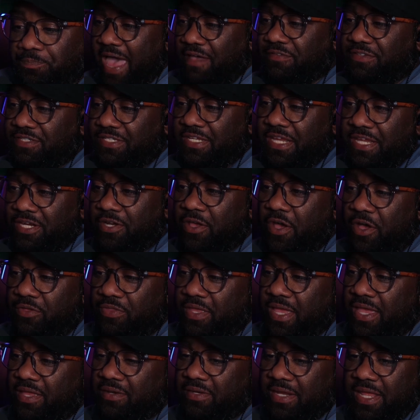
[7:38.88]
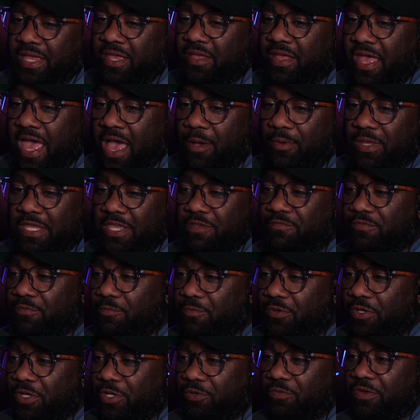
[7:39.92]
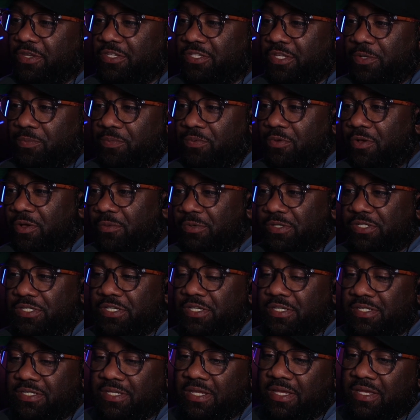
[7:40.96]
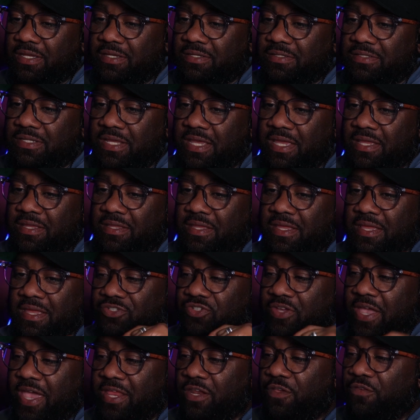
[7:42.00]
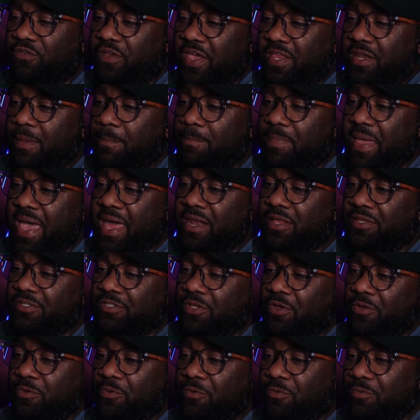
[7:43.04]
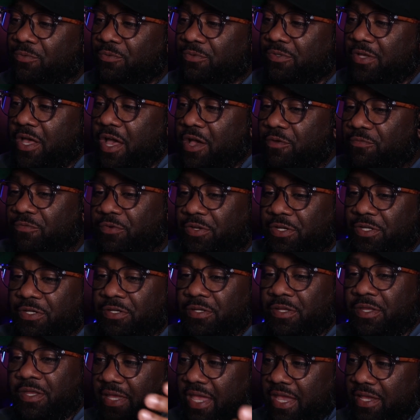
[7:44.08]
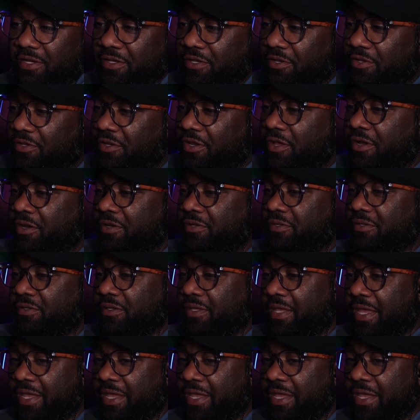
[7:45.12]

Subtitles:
I've seen all that. Now, I even would agree to the point when she says that trying to find a balance on covering Caitlin Clark,